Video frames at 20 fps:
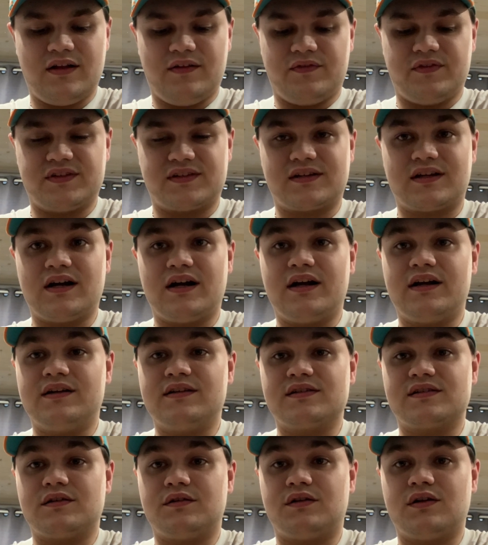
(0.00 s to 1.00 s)
This guy
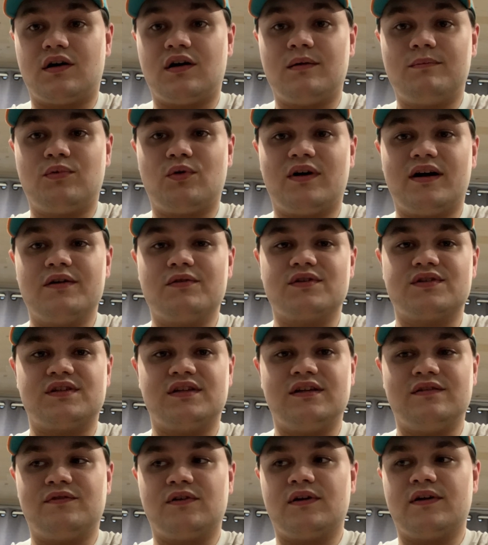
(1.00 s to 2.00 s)
is the top wide
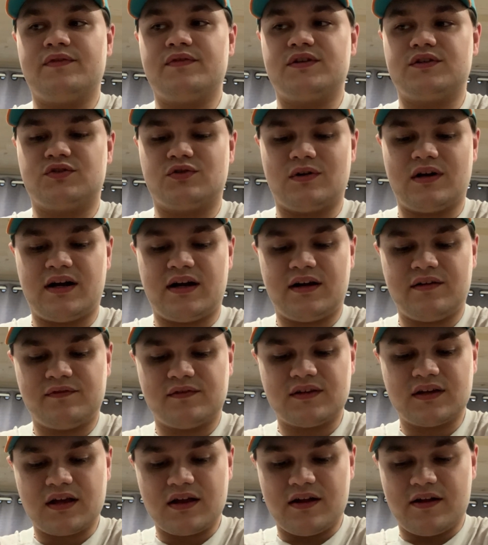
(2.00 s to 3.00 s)
receiver in the draft.